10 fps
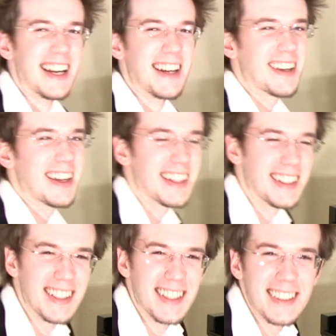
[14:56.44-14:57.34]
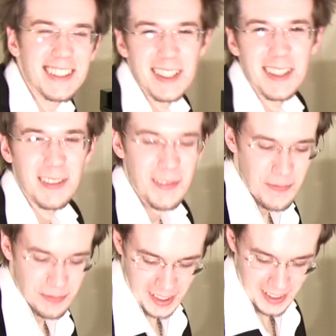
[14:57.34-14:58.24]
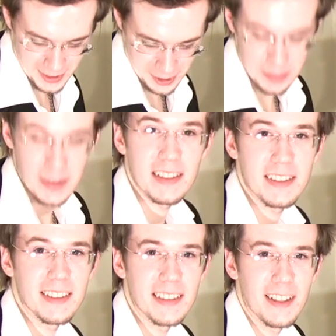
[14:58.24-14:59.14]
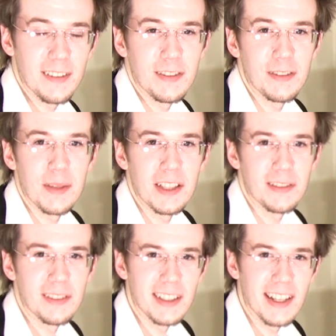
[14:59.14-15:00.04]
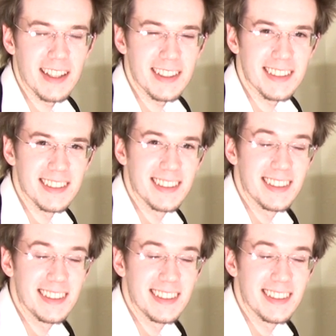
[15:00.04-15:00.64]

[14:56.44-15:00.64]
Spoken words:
Okay. So, I hope that's enough information for you guys.